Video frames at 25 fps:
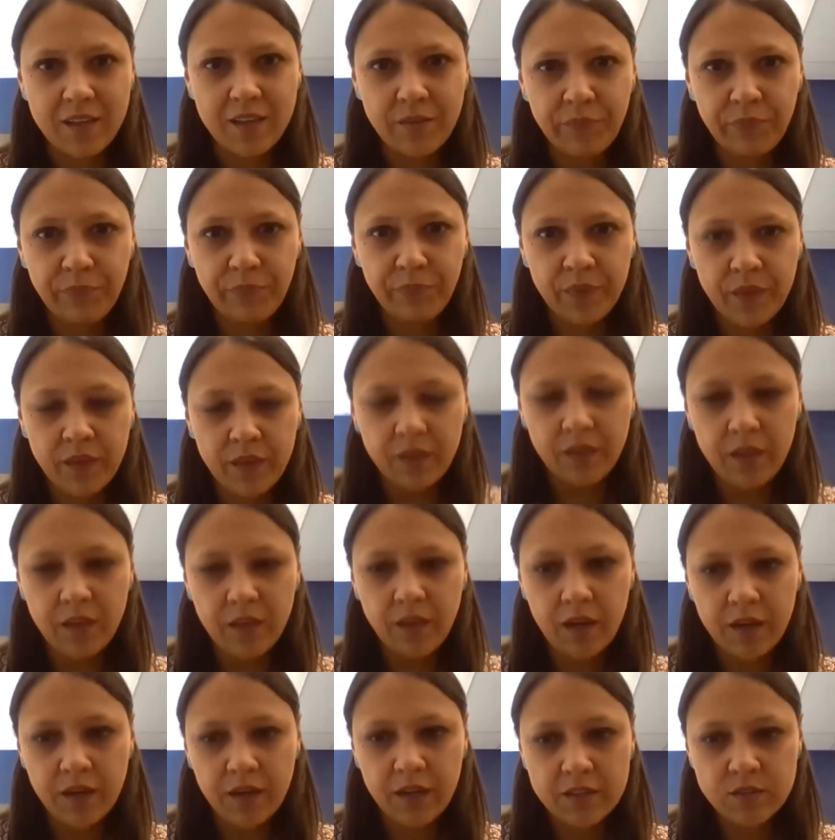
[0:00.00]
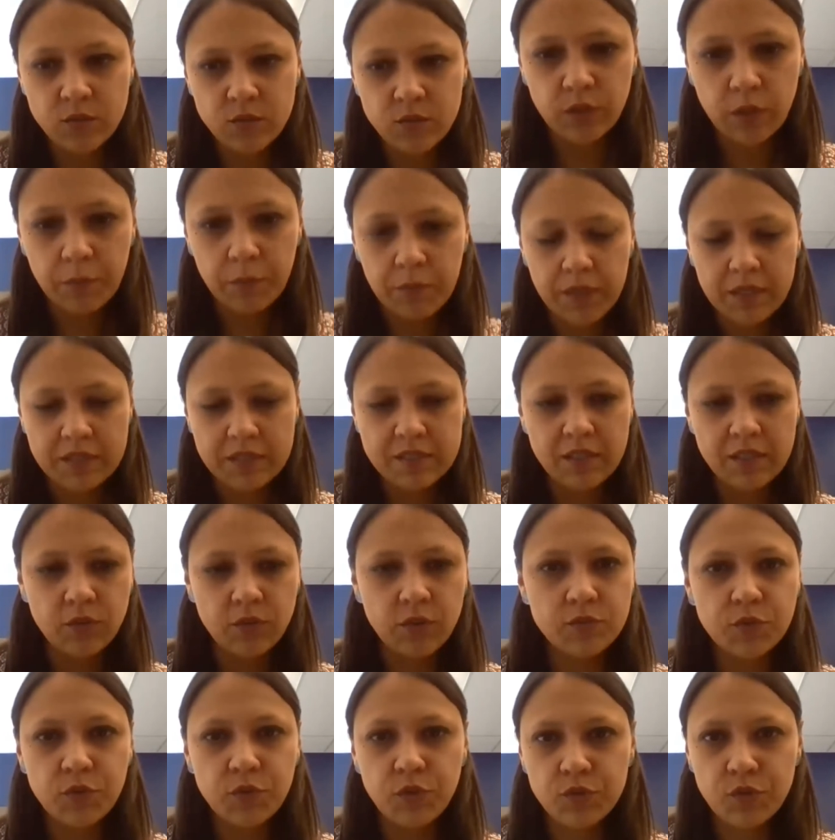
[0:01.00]
Thank you very much.
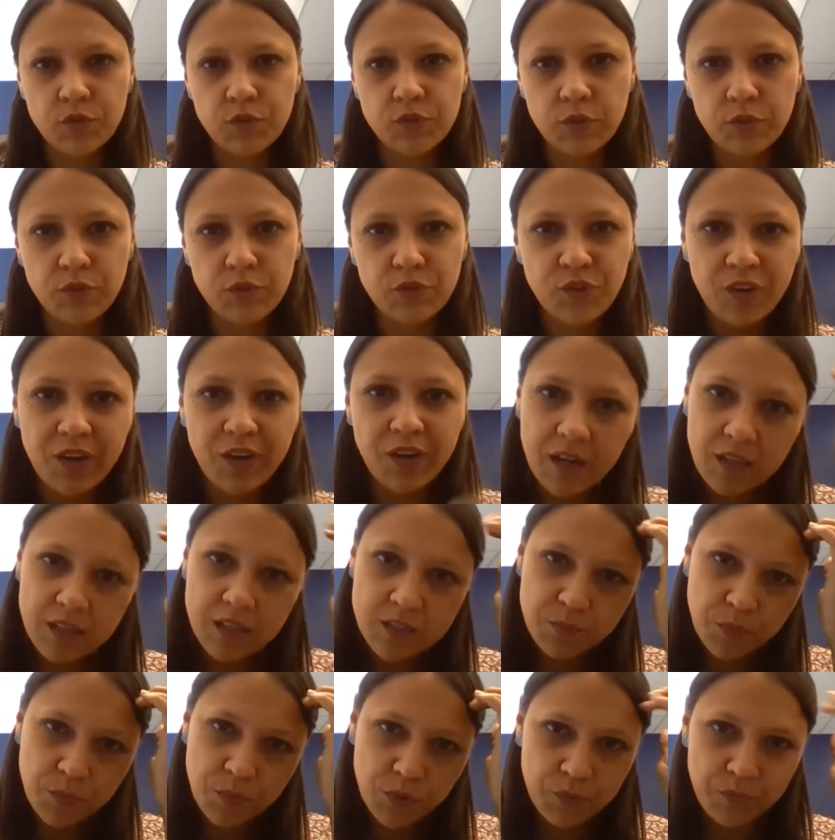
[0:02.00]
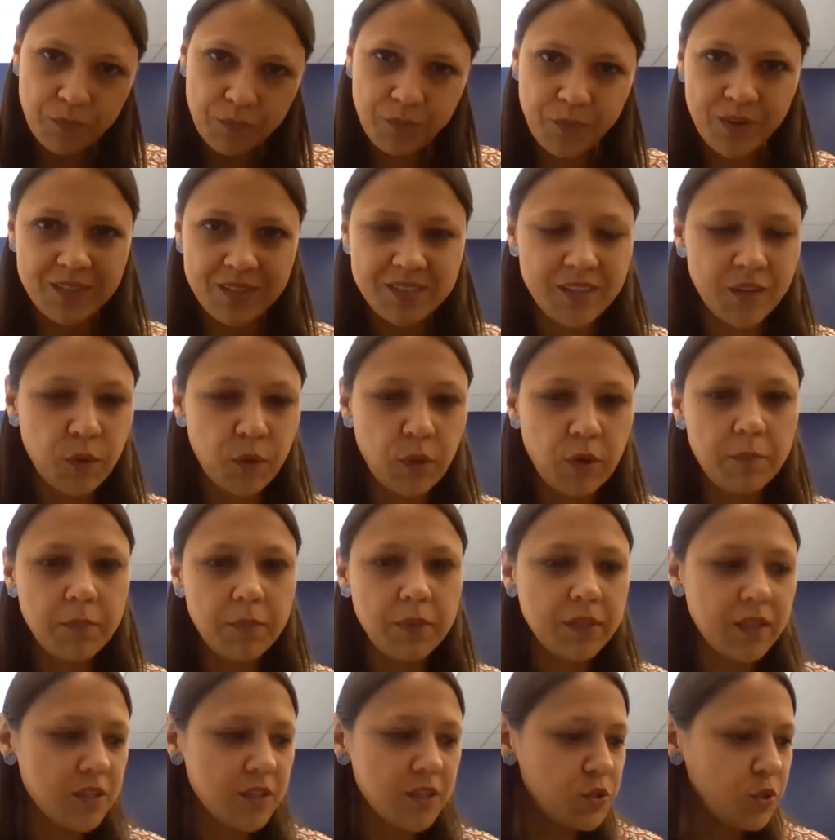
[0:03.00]
And I also thank the
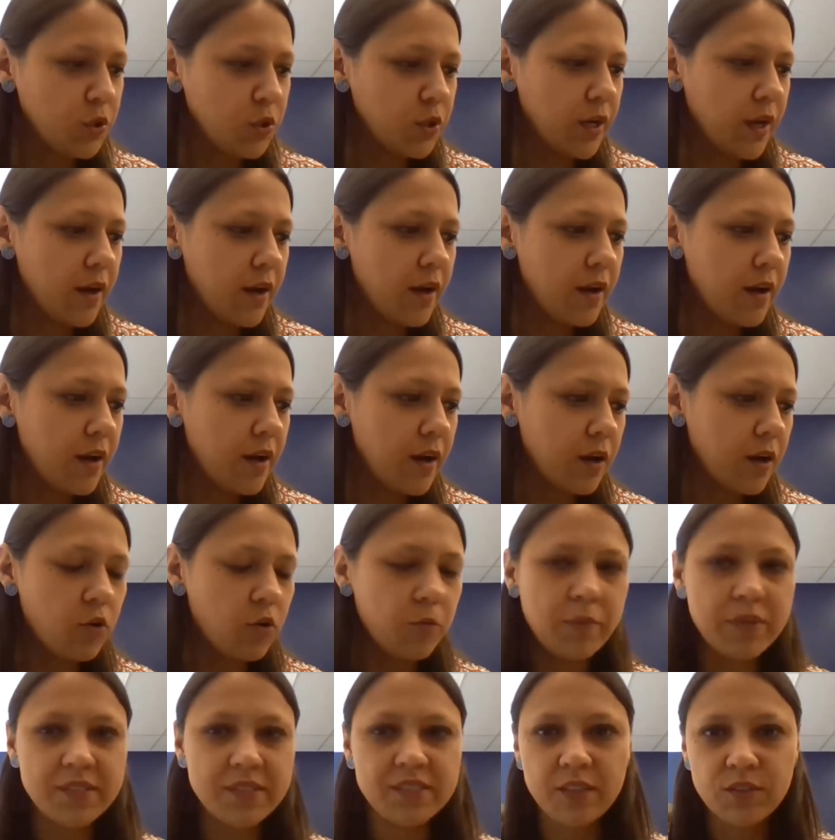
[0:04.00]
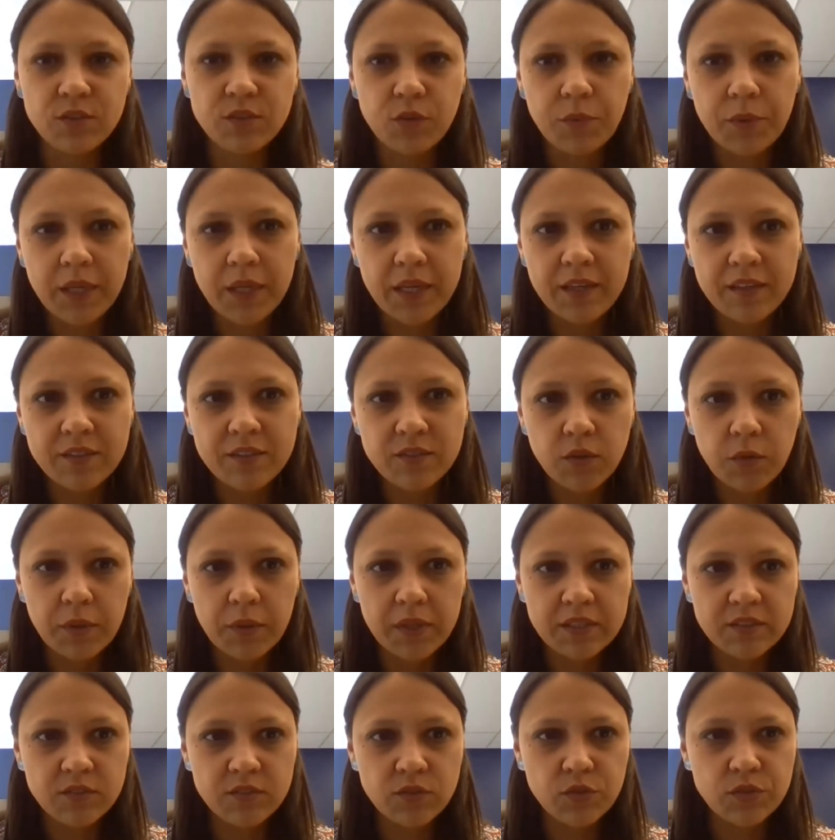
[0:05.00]
Constitutional Studies Center for this new
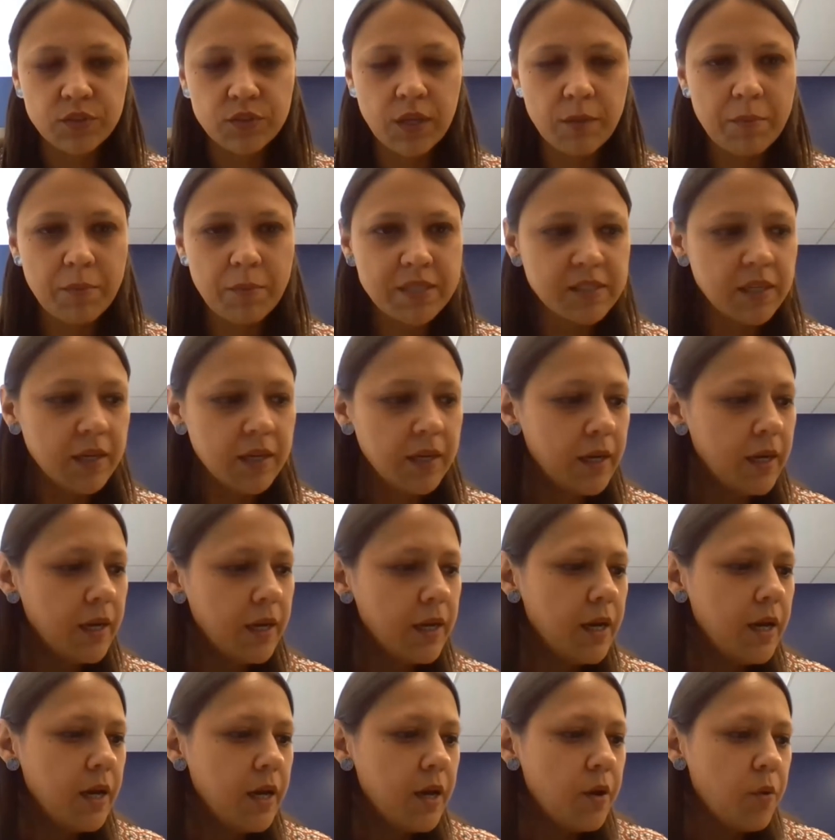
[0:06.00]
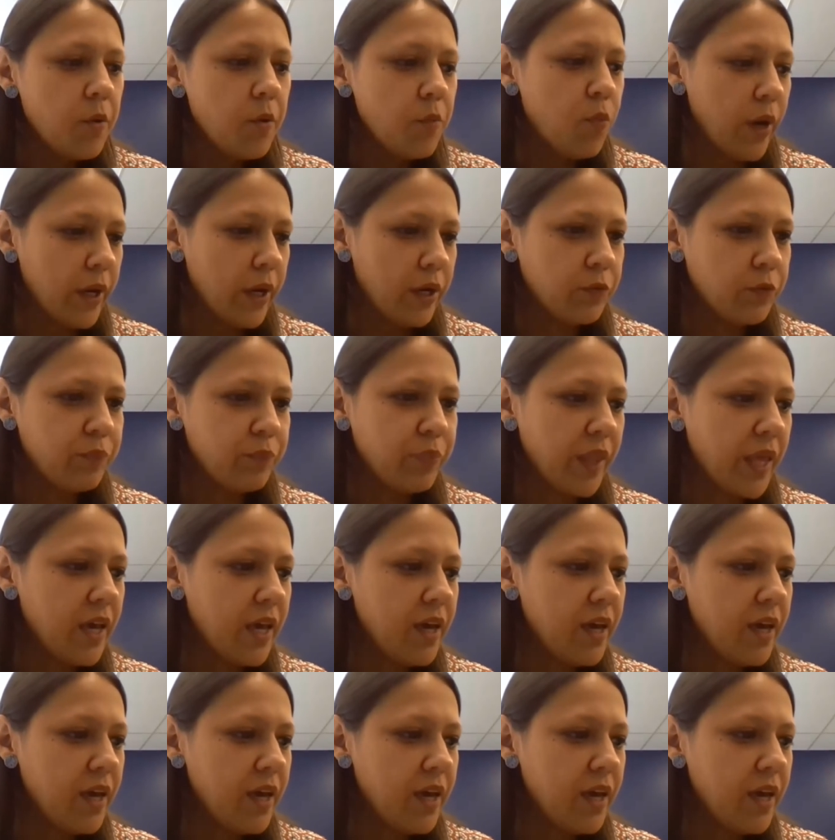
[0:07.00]
invitation to talk about this.